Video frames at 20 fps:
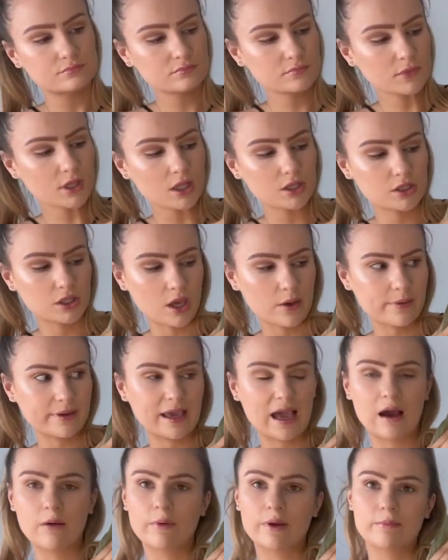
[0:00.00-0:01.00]
going
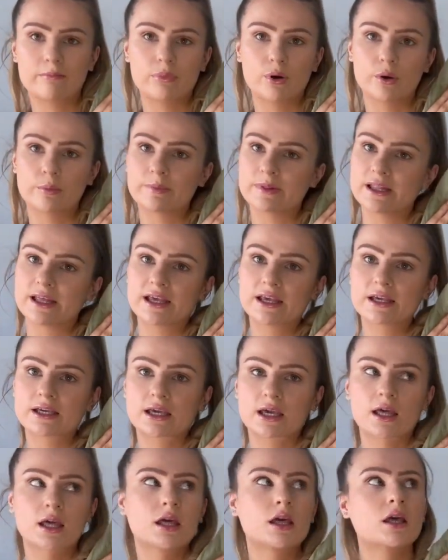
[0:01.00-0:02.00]
out in public
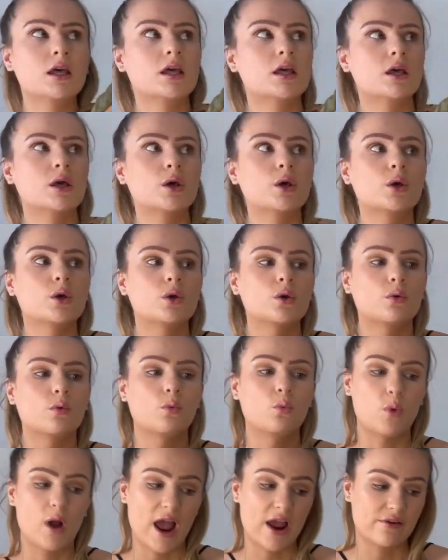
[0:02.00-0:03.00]

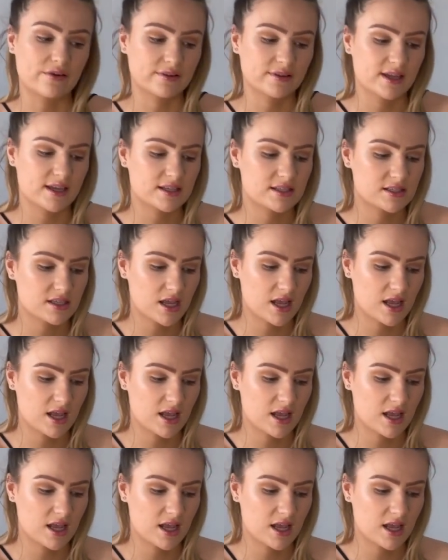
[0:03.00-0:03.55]
wearing this